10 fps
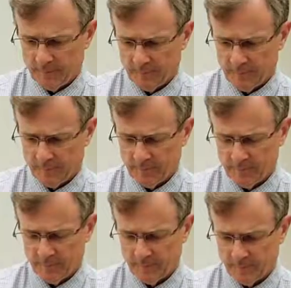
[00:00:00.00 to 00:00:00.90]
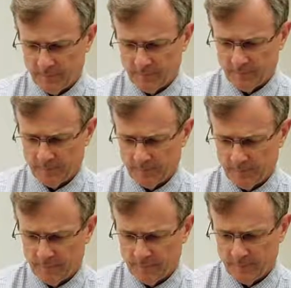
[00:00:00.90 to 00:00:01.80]

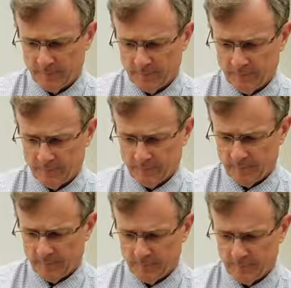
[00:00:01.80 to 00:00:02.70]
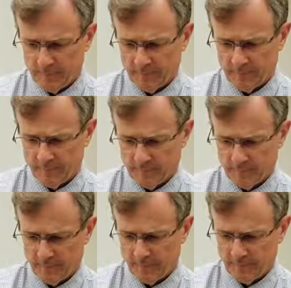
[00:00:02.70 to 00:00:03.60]

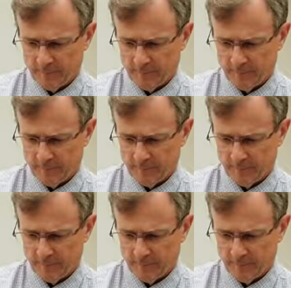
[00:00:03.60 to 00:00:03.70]
Nobody speaks.